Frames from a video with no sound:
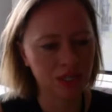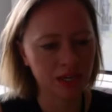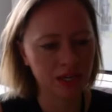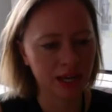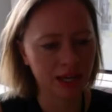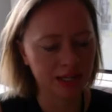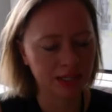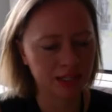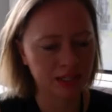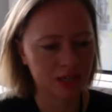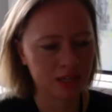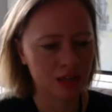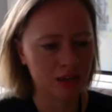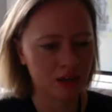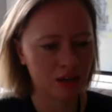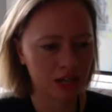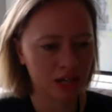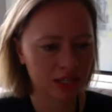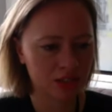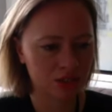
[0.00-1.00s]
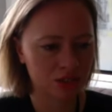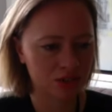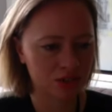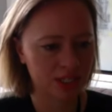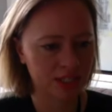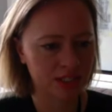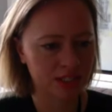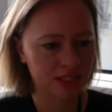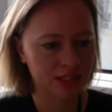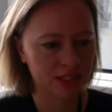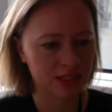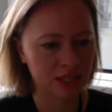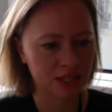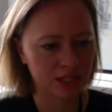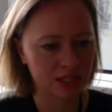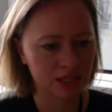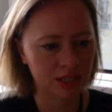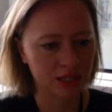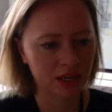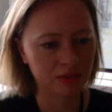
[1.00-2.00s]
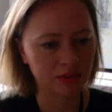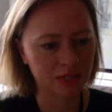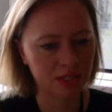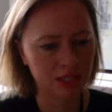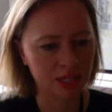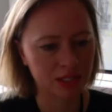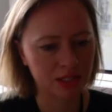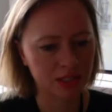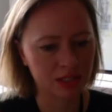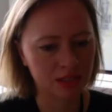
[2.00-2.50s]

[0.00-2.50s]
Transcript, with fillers: external entrance that allows that.